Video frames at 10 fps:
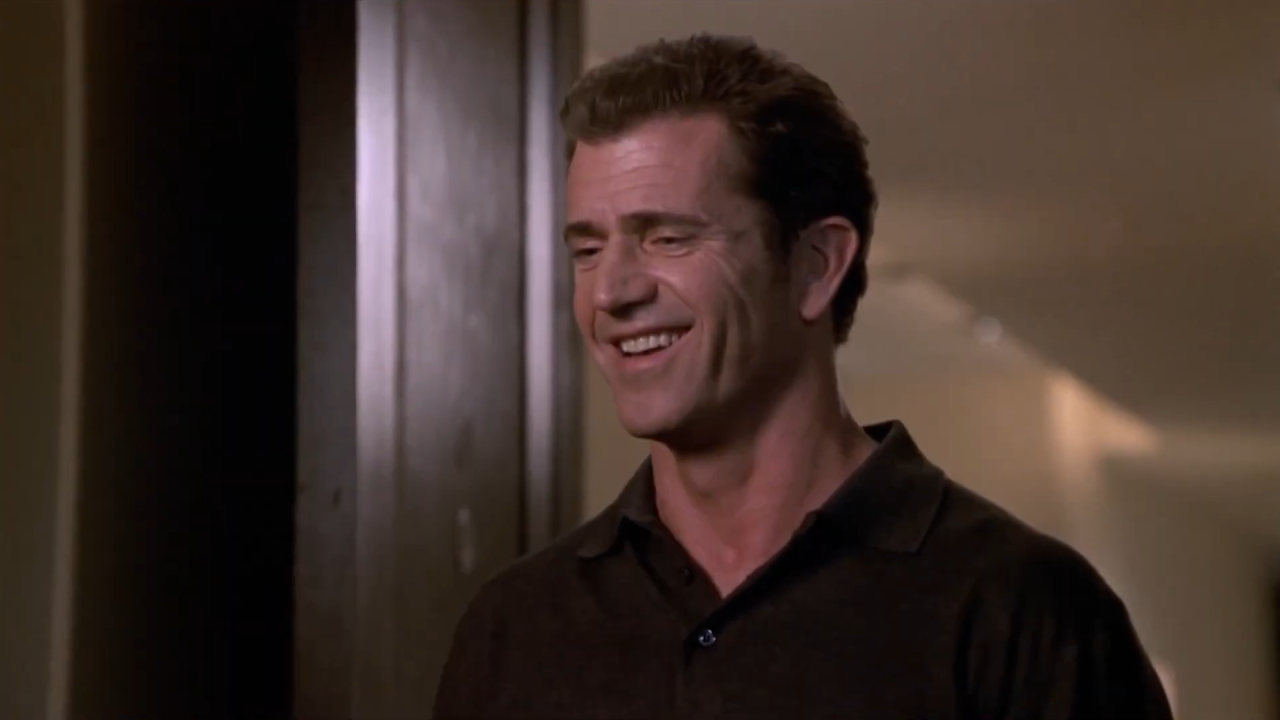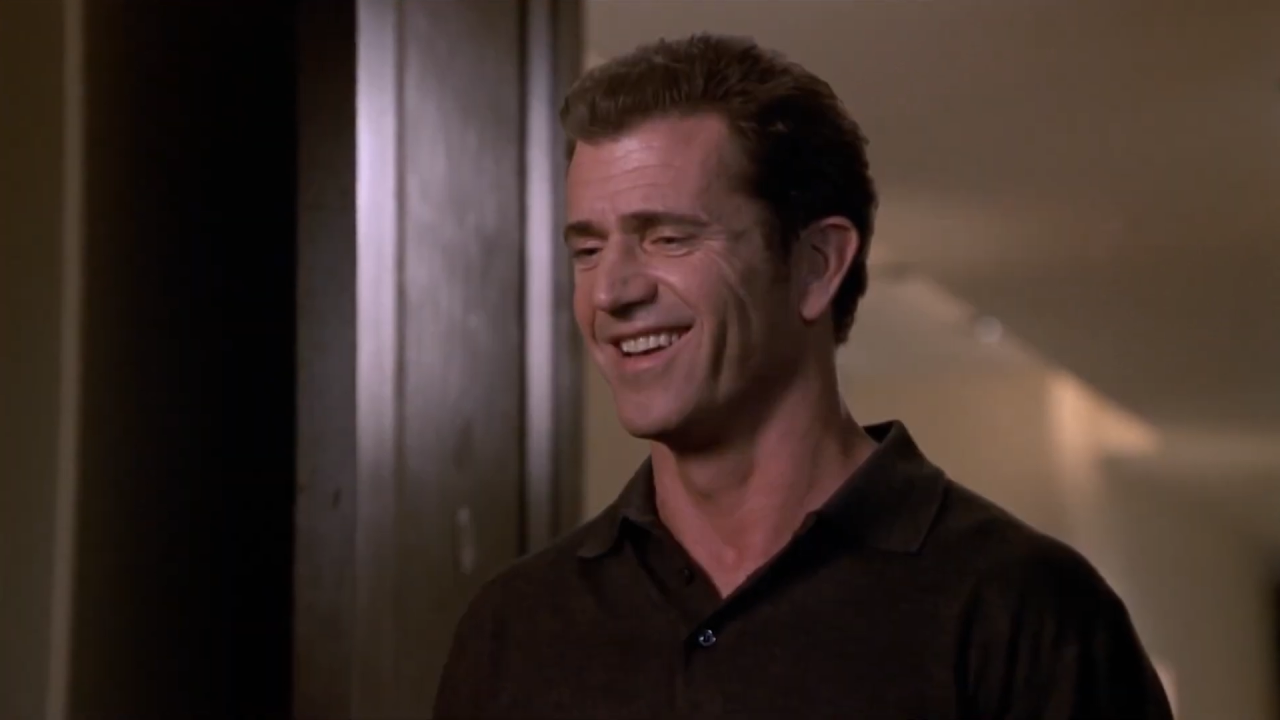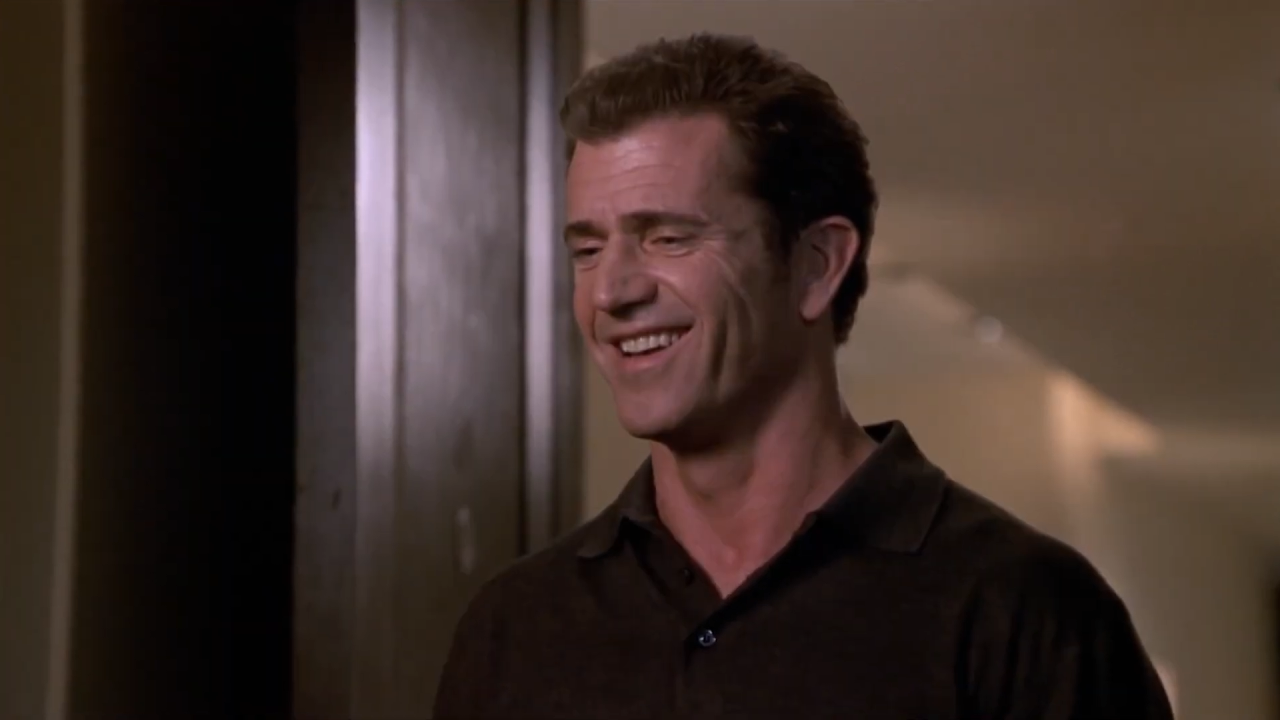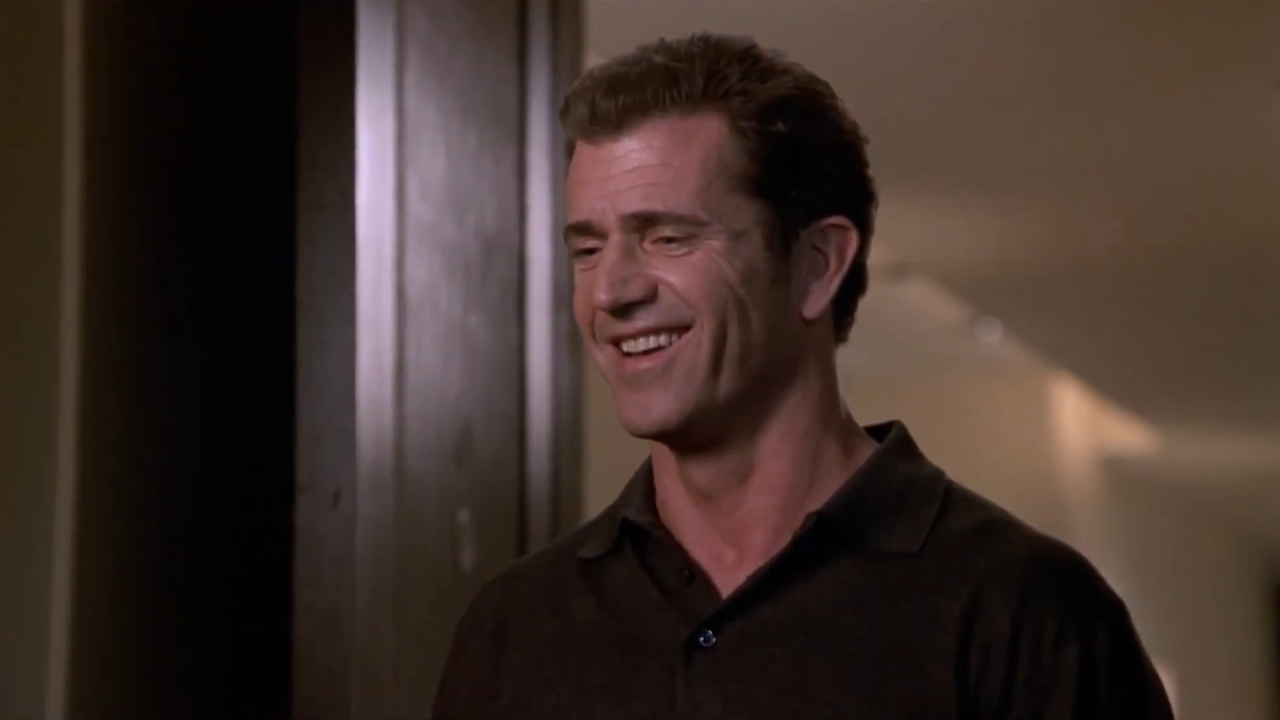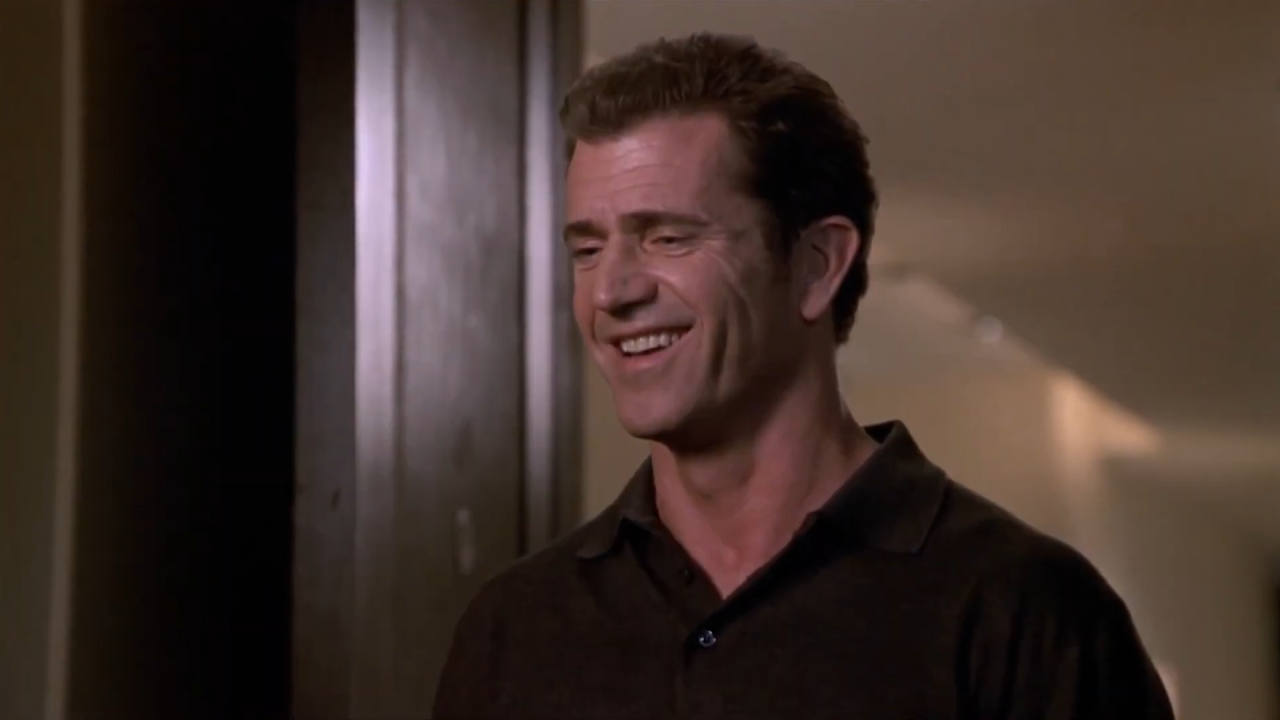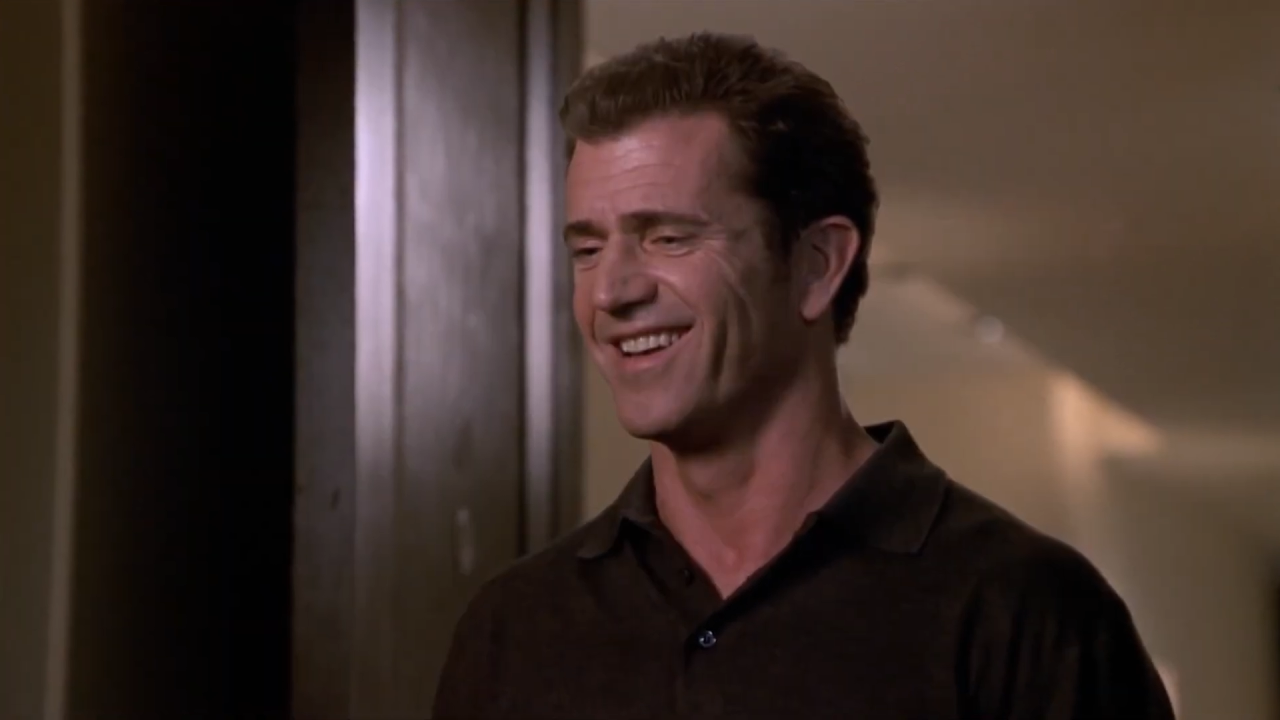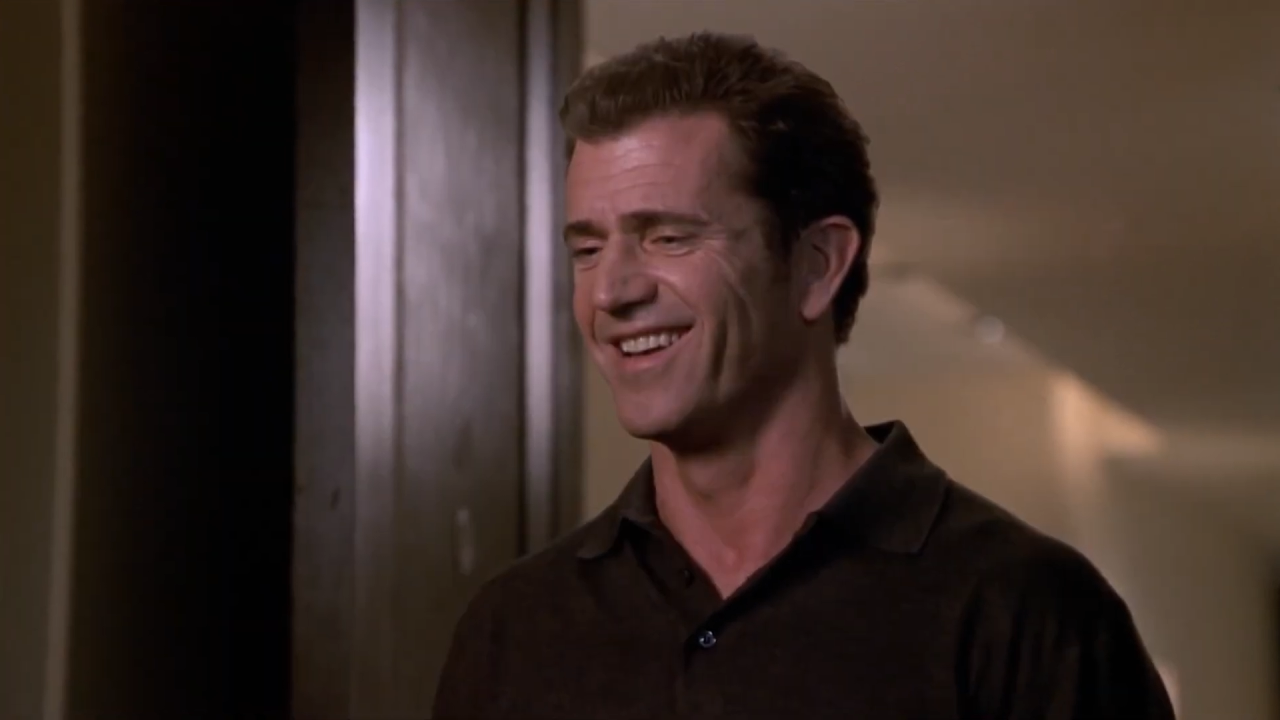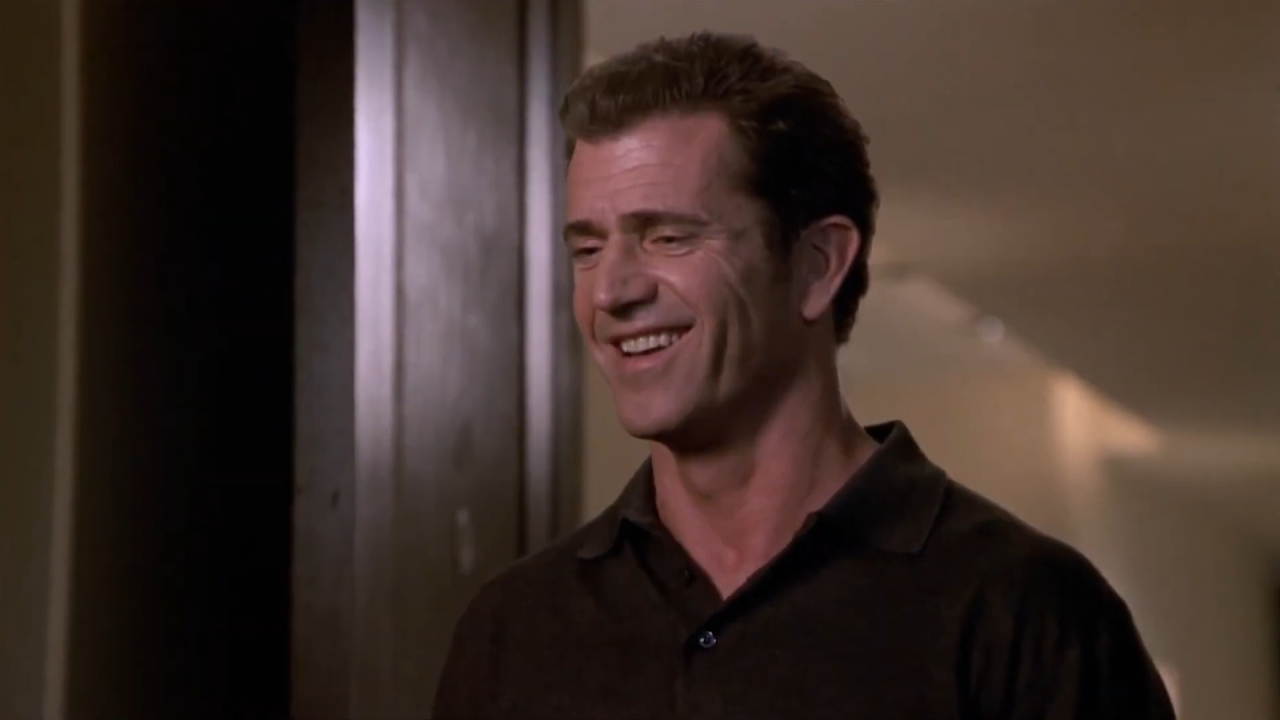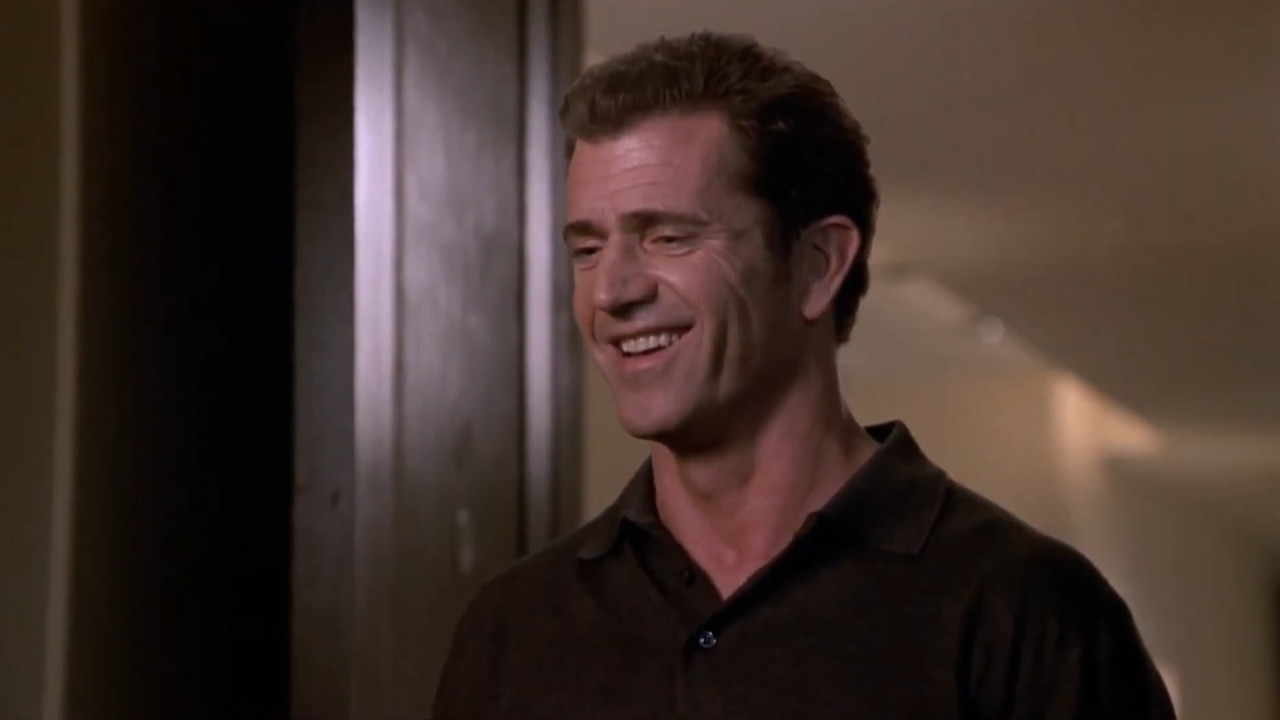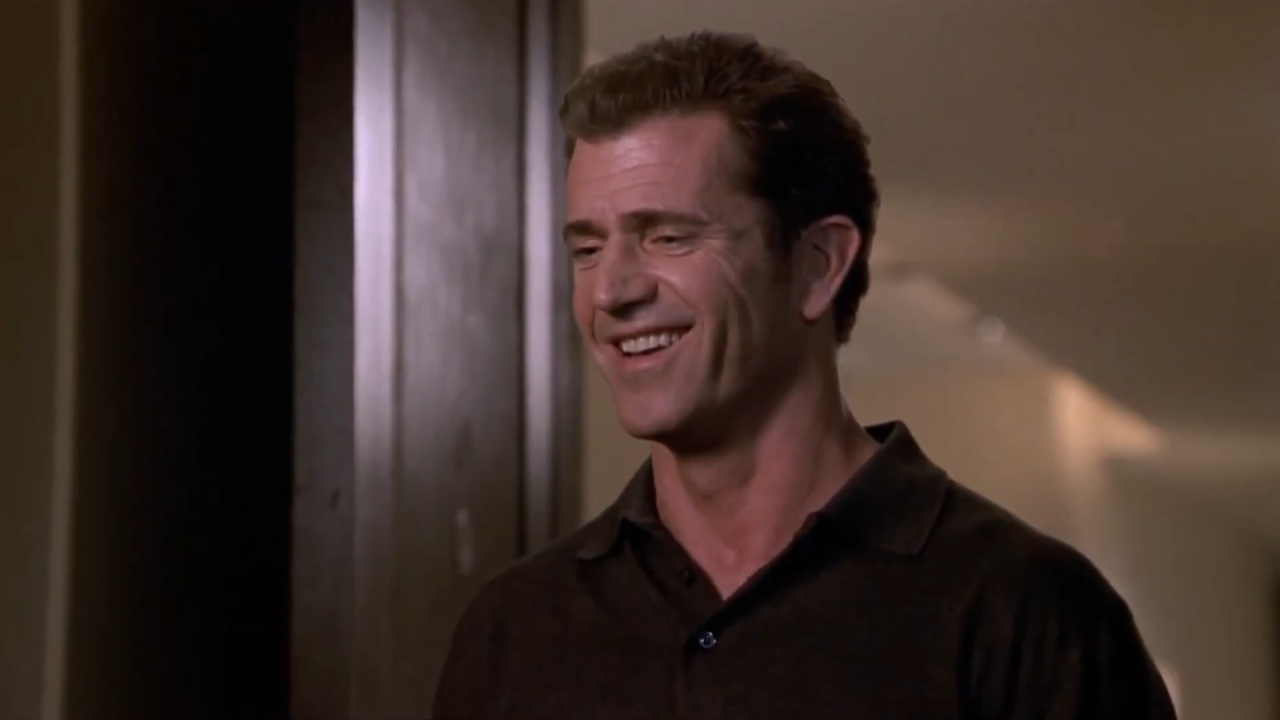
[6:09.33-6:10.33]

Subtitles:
apologizes